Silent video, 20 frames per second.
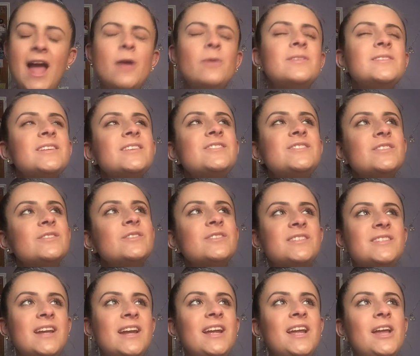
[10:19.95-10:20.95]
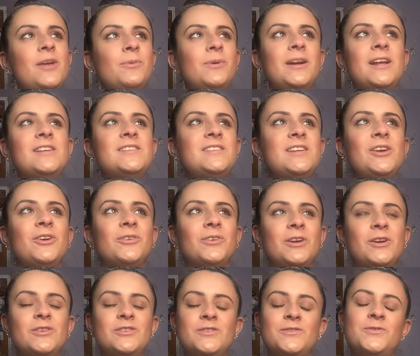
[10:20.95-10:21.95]
I always get so excited when I see a
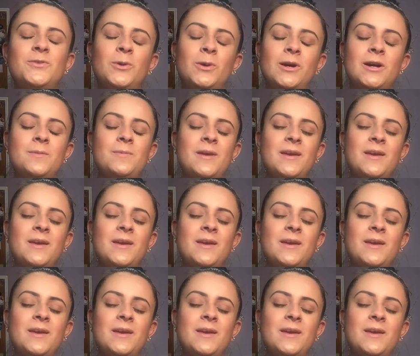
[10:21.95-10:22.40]
real Sephora